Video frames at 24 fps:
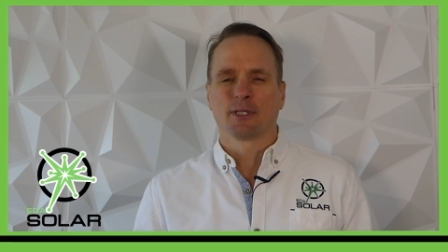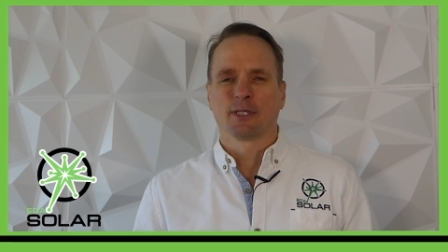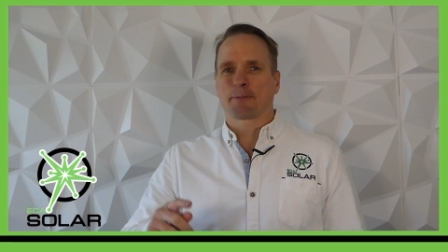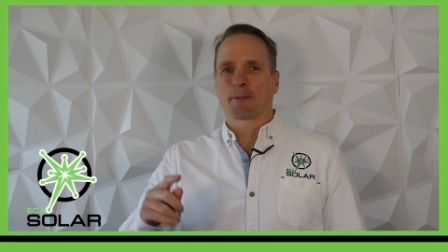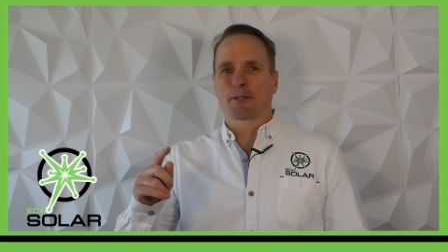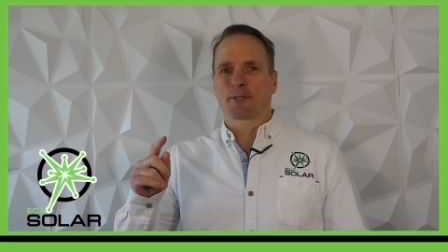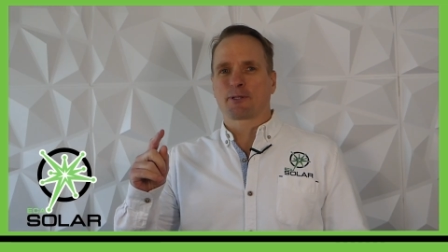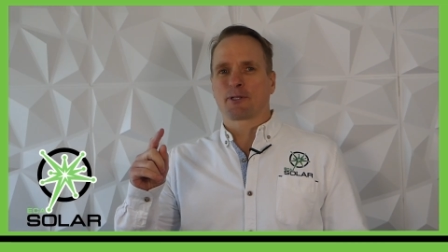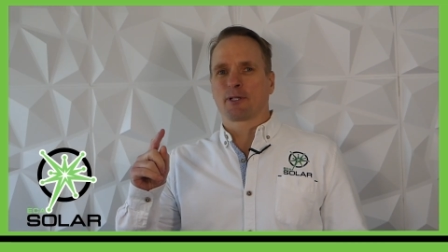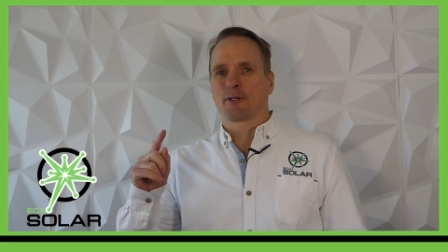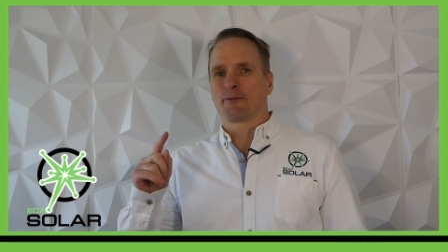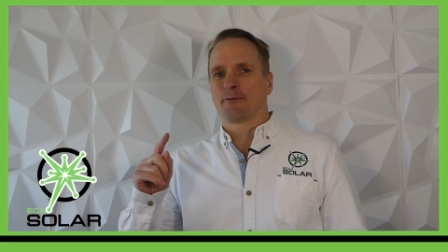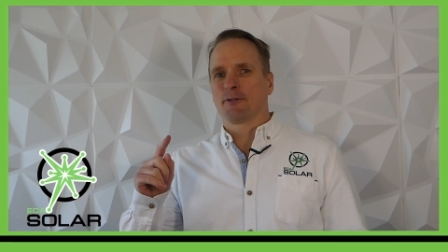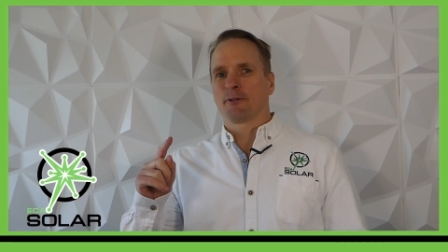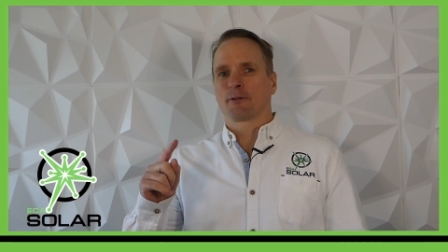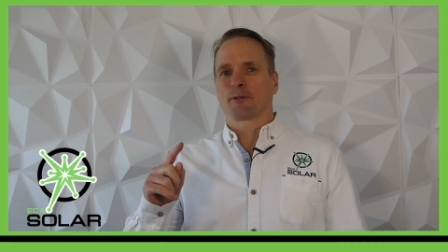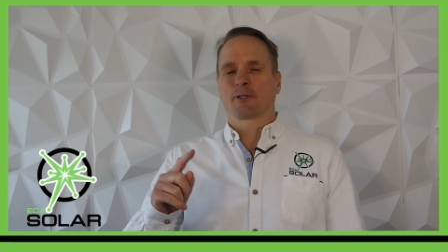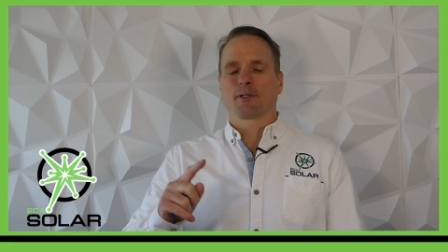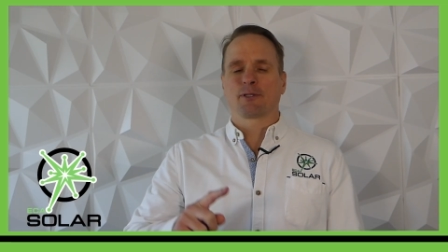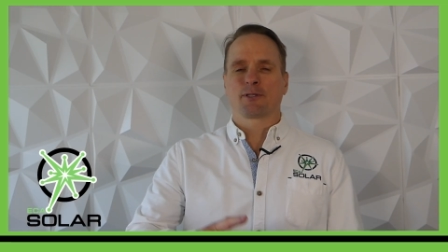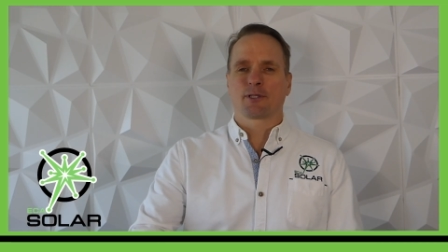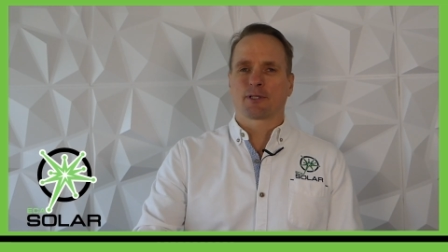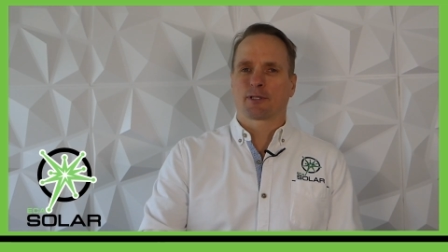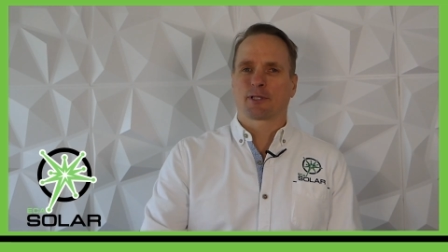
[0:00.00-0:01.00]
especially if you
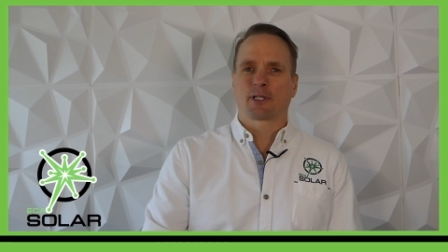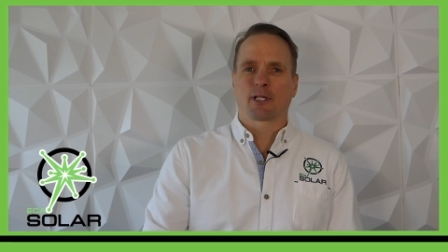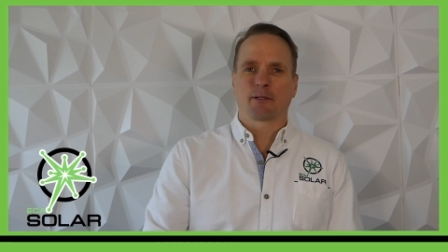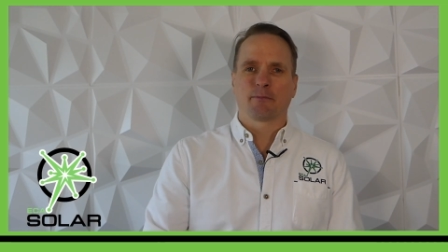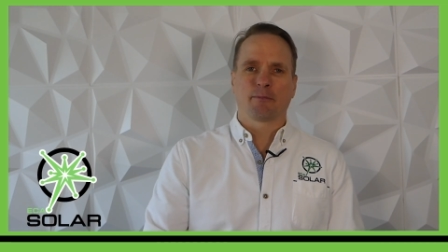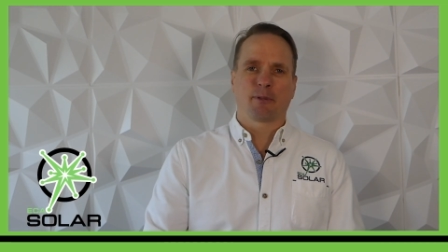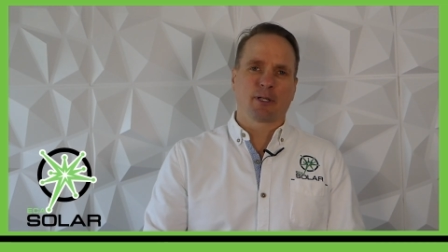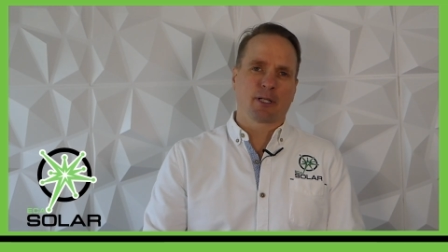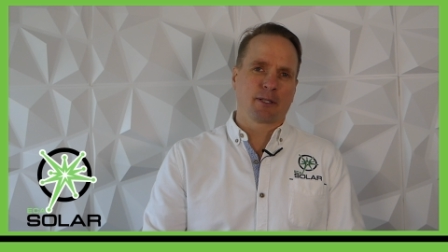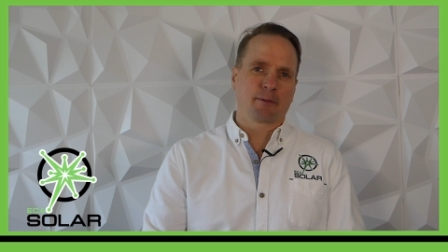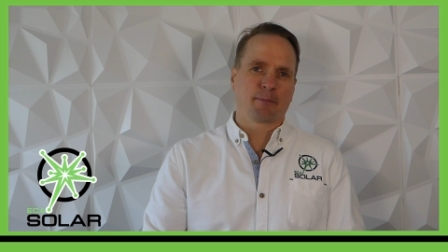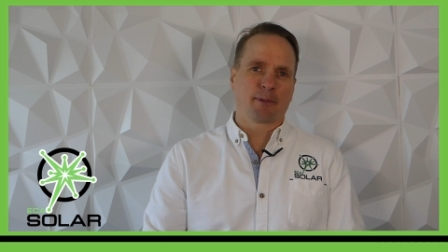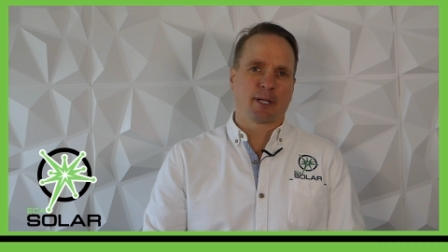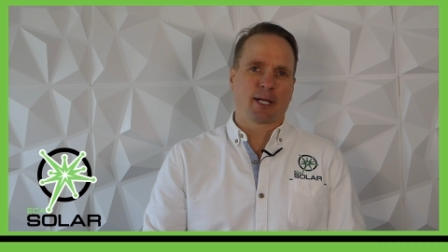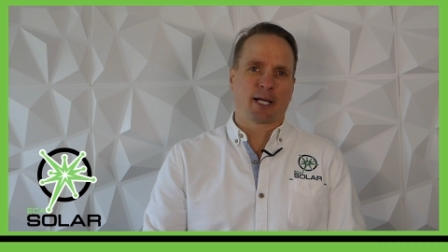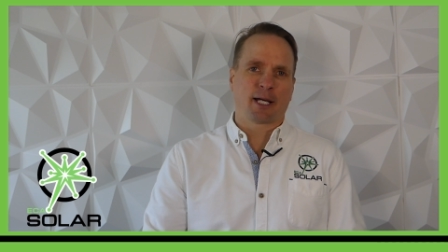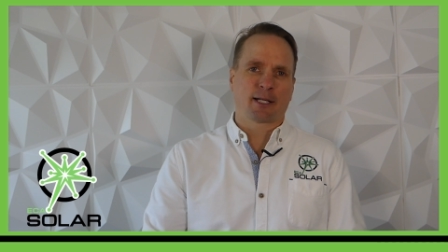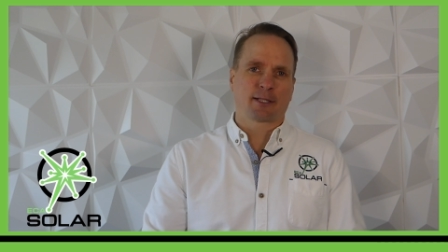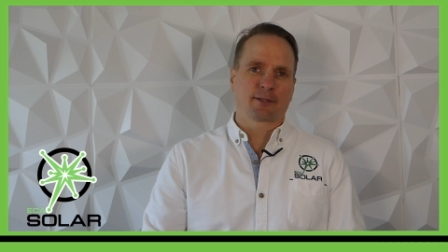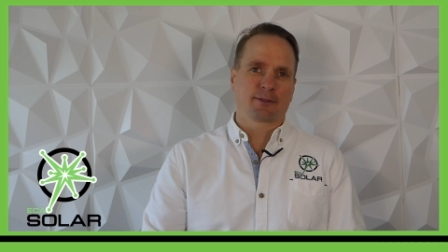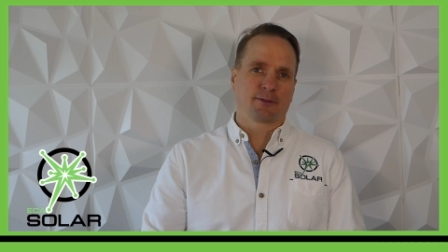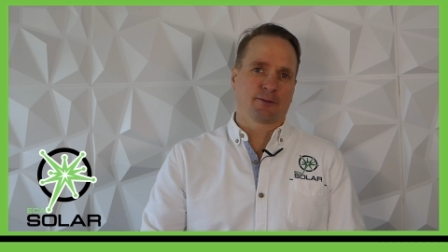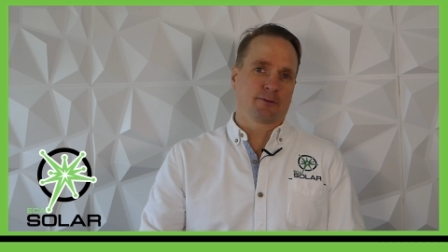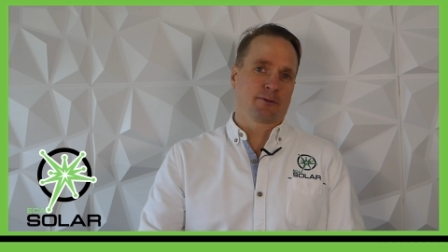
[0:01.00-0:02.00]
can just get money
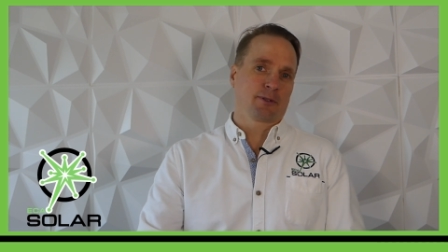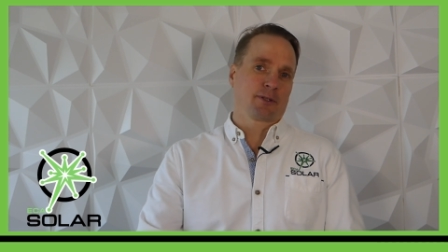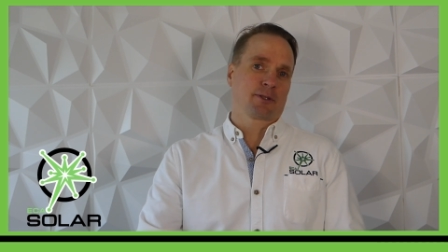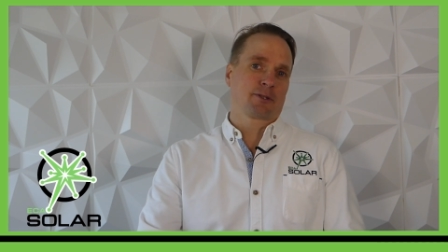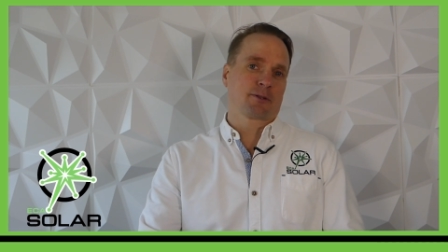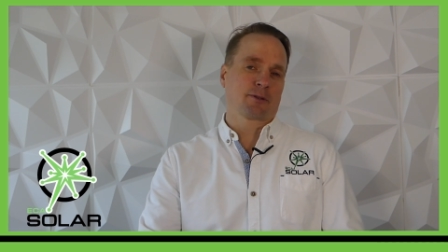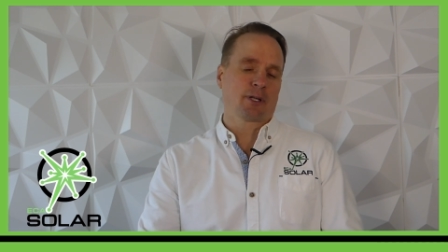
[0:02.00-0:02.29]
back doing